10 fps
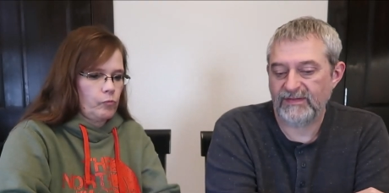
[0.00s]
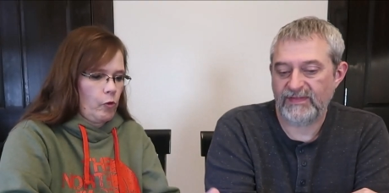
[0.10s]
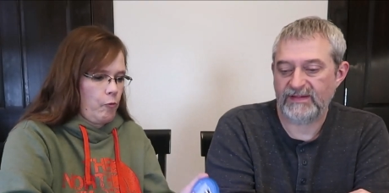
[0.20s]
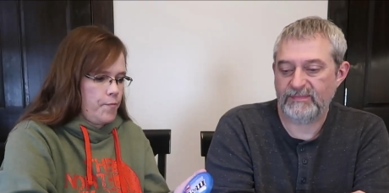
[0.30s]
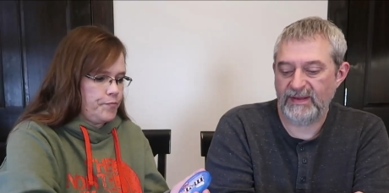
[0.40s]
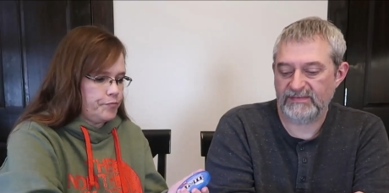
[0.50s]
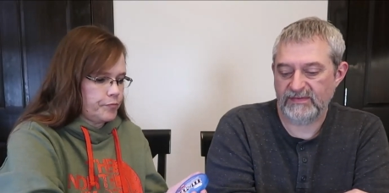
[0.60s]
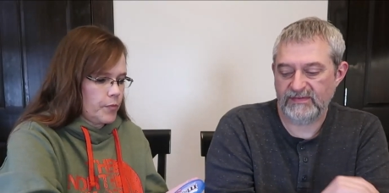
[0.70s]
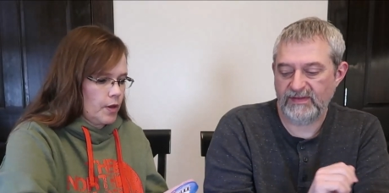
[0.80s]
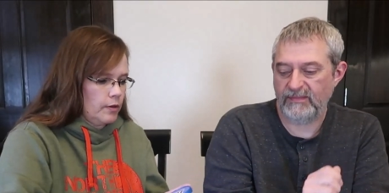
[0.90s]
Speaker 1: that that's basically the
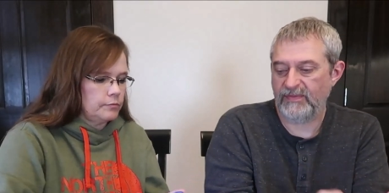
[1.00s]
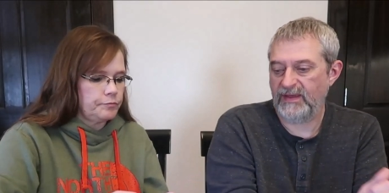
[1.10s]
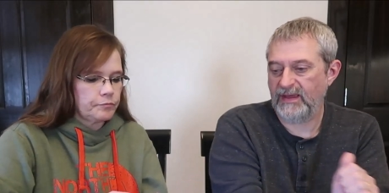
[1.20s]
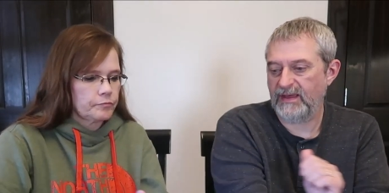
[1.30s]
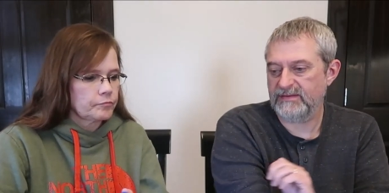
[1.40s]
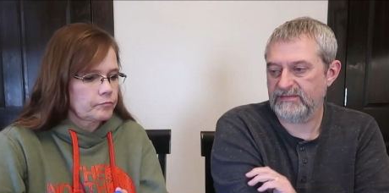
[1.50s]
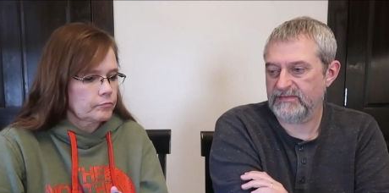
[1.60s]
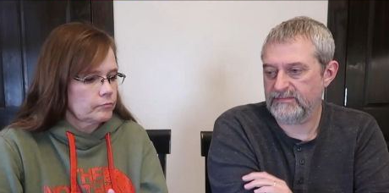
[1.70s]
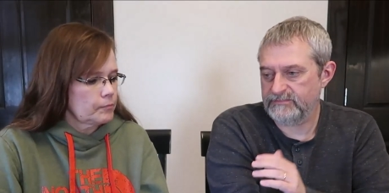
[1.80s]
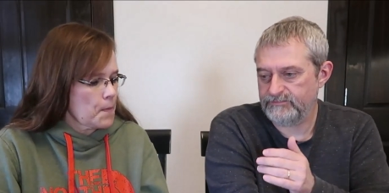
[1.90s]
same thing as
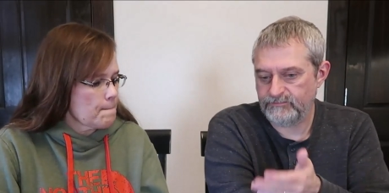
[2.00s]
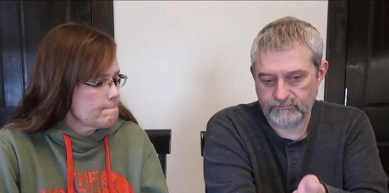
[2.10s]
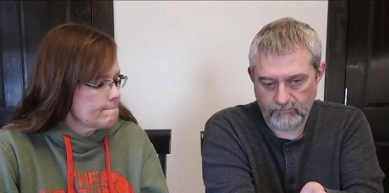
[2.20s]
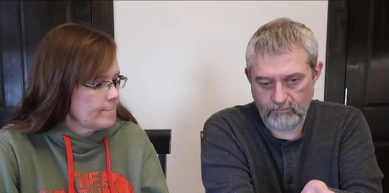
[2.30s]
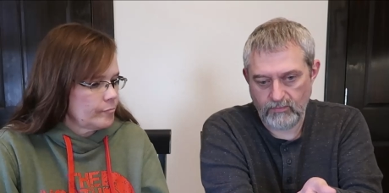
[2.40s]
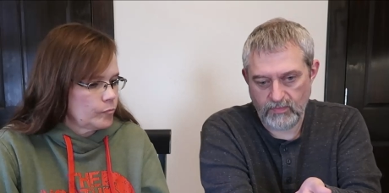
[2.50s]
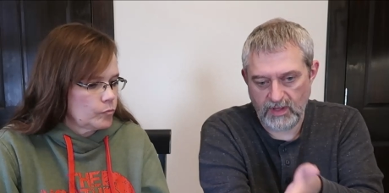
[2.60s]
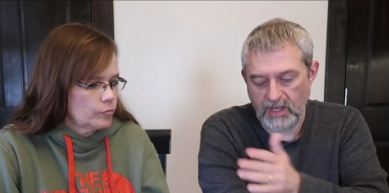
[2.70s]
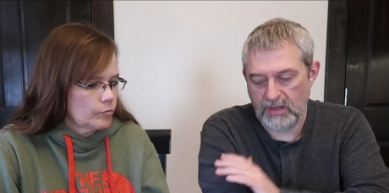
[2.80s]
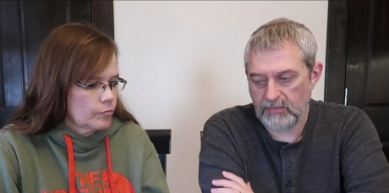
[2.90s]
the
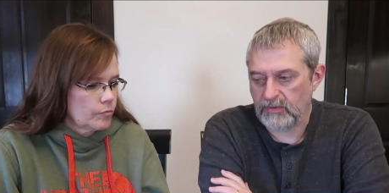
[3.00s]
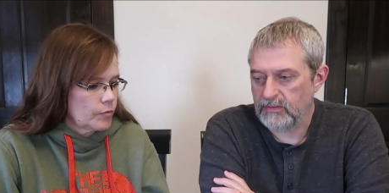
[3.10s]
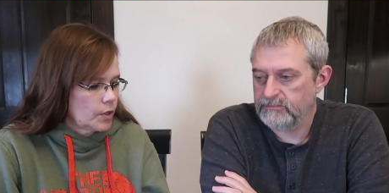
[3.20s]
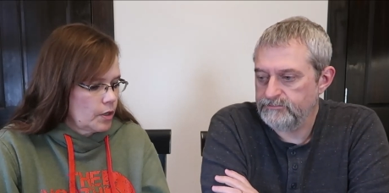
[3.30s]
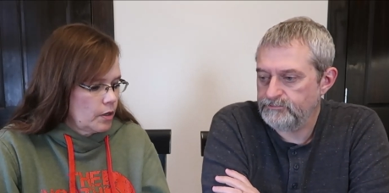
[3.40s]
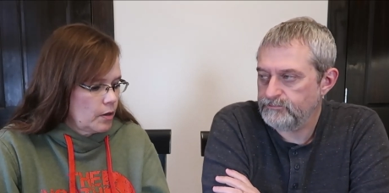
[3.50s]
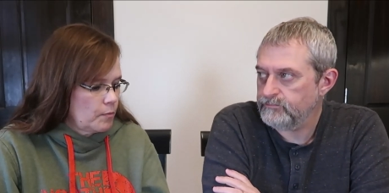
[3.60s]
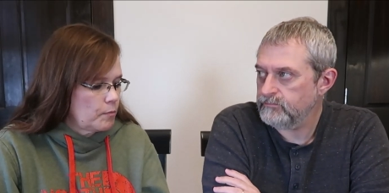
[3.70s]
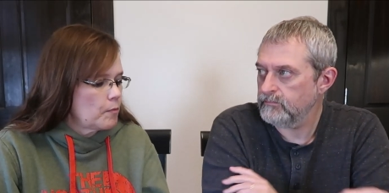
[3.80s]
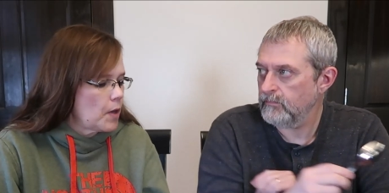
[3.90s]
cone.
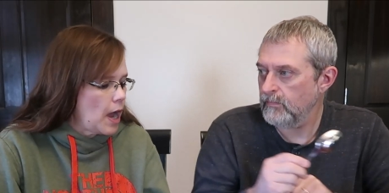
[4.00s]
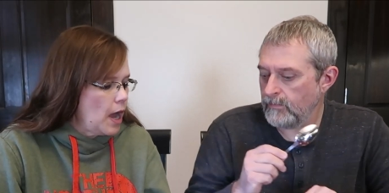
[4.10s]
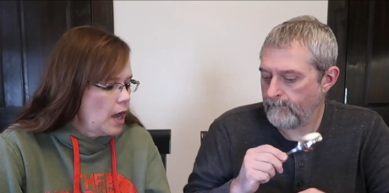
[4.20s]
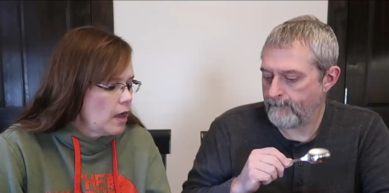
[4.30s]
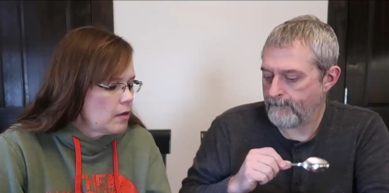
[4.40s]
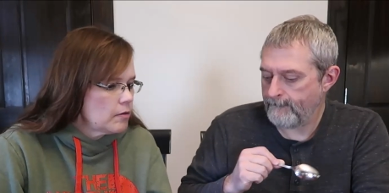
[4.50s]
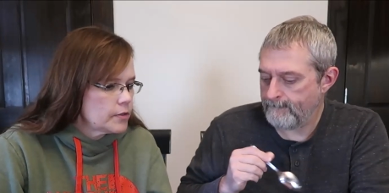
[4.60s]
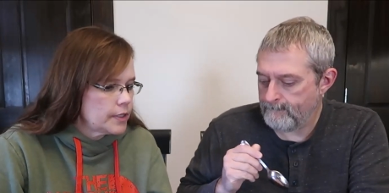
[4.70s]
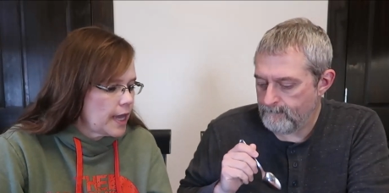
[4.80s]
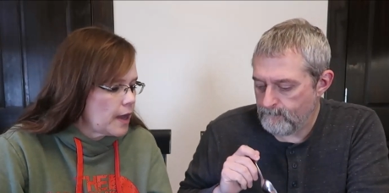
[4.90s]
Speaker 2: Oh, uh,
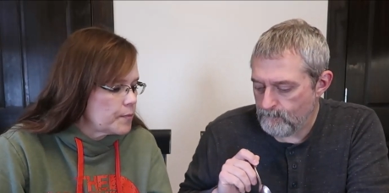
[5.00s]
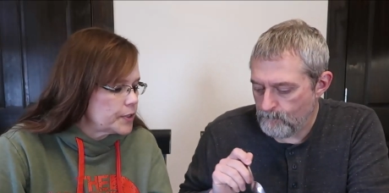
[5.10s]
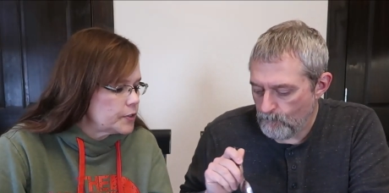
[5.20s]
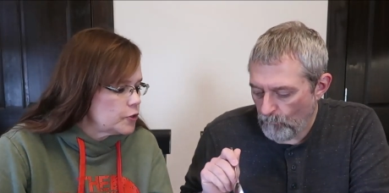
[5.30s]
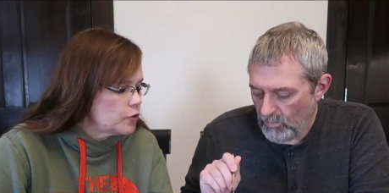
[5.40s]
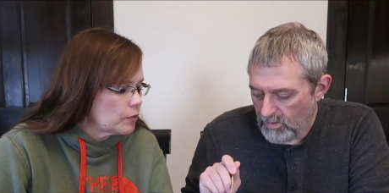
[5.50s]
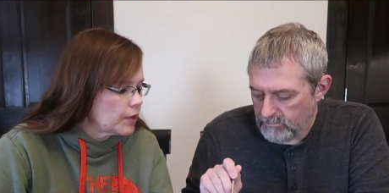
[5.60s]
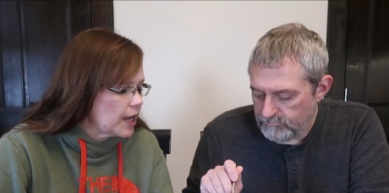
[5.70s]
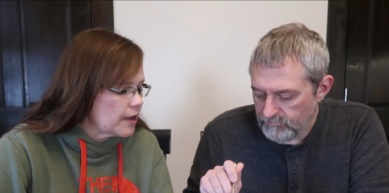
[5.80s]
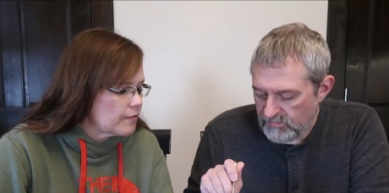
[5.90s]
yeah, but you don't
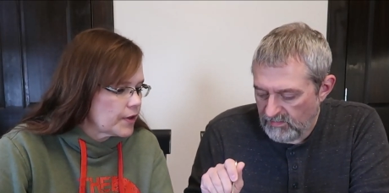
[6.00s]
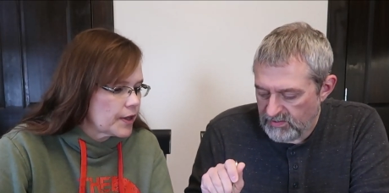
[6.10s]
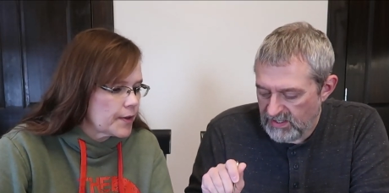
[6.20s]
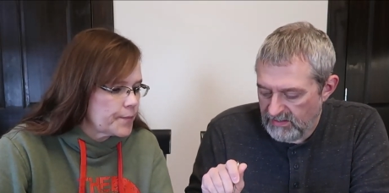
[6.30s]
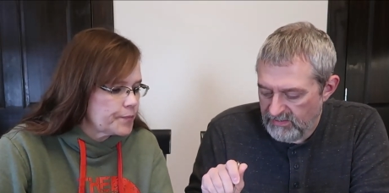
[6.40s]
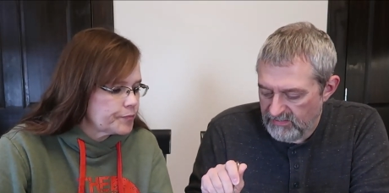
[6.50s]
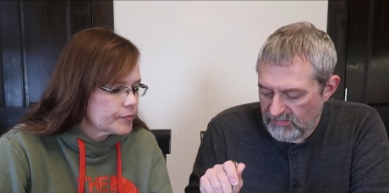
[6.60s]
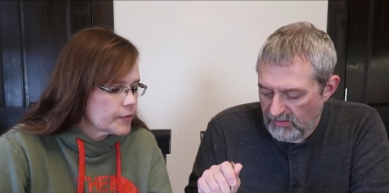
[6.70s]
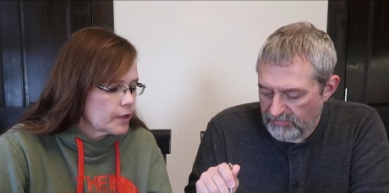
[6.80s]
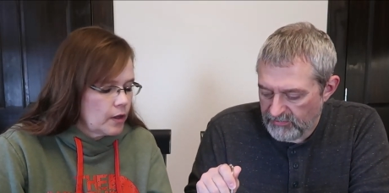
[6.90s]
have... Except uh, you get M&M's
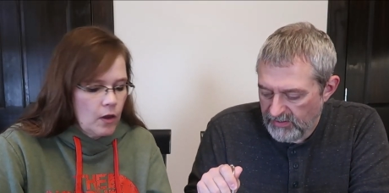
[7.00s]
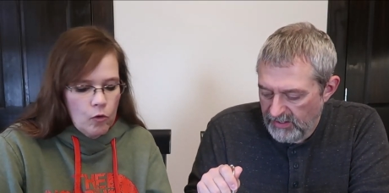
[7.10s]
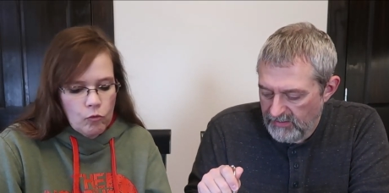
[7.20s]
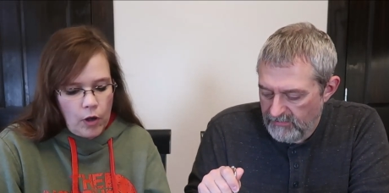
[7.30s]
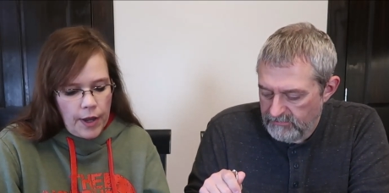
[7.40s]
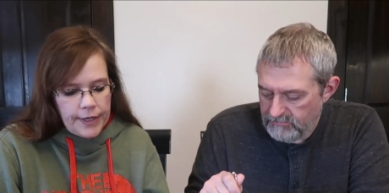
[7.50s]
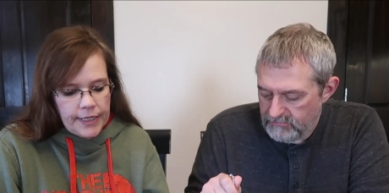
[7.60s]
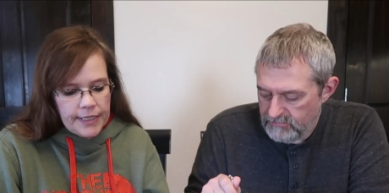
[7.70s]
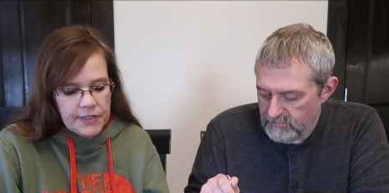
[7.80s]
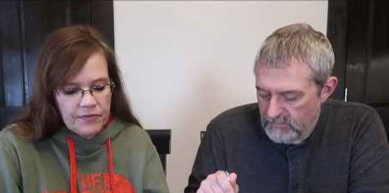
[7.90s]
all through it. Right.
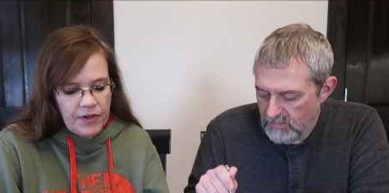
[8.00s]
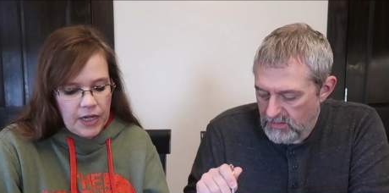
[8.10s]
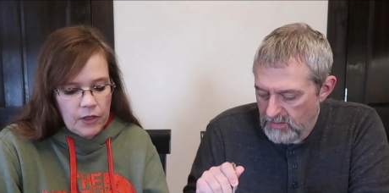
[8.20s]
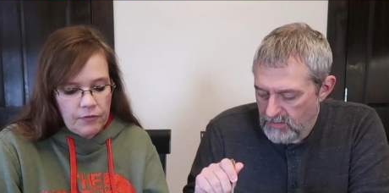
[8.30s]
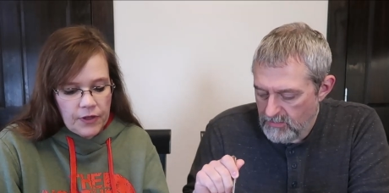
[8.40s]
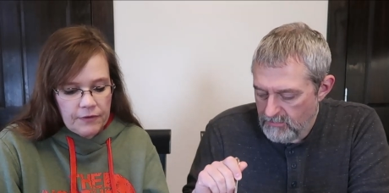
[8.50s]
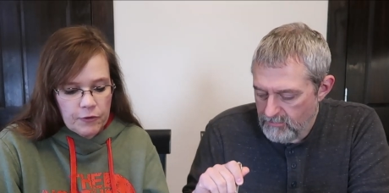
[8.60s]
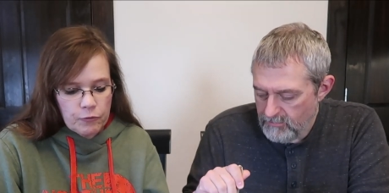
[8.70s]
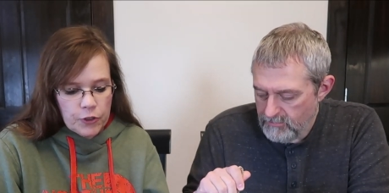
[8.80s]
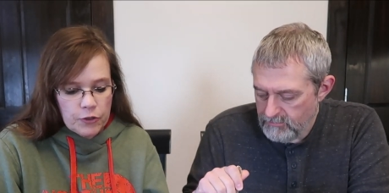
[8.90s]
It's vanilla-flavored
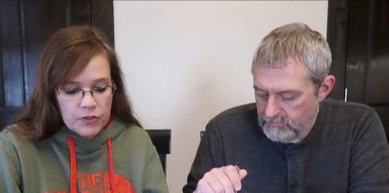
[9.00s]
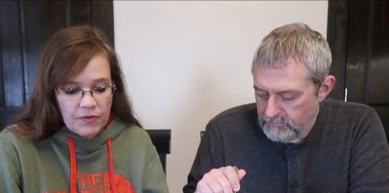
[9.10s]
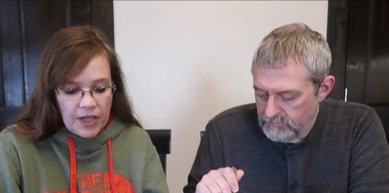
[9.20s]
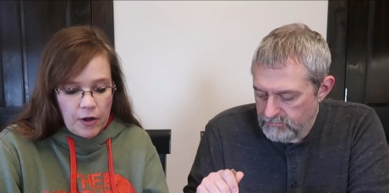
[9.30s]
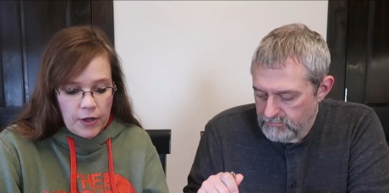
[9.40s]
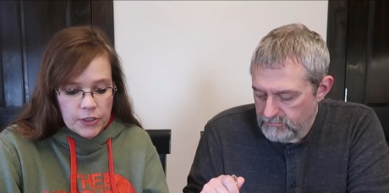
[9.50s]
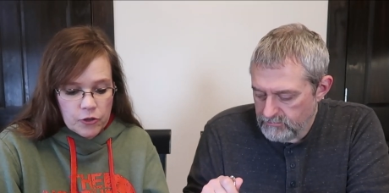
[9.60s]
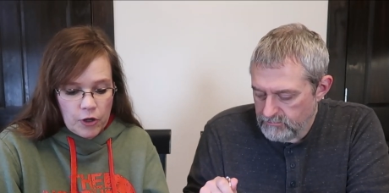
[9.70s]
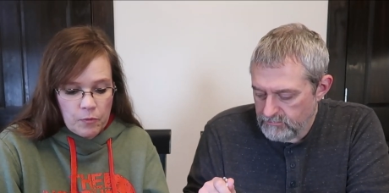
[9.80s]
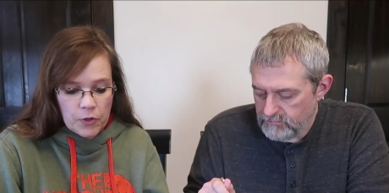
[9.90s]
reduced fat ice
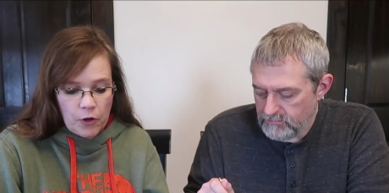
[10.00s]
cream with